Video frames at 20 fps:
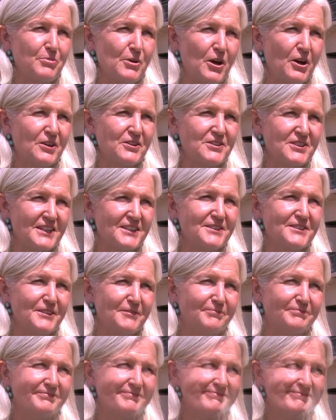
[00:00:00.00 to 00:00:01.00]
Park
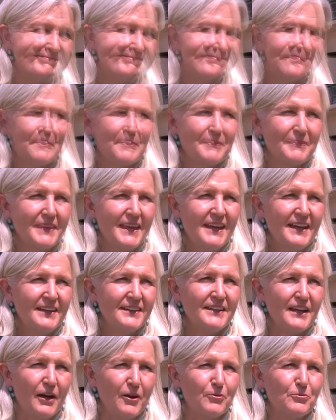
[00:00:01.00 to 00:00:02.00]
system.
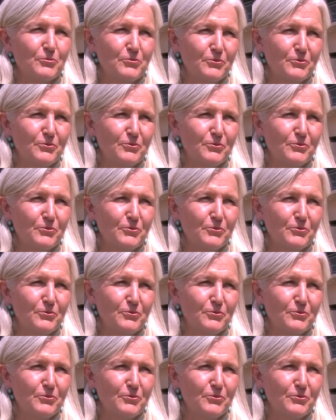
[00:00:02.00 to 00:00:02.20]
Now,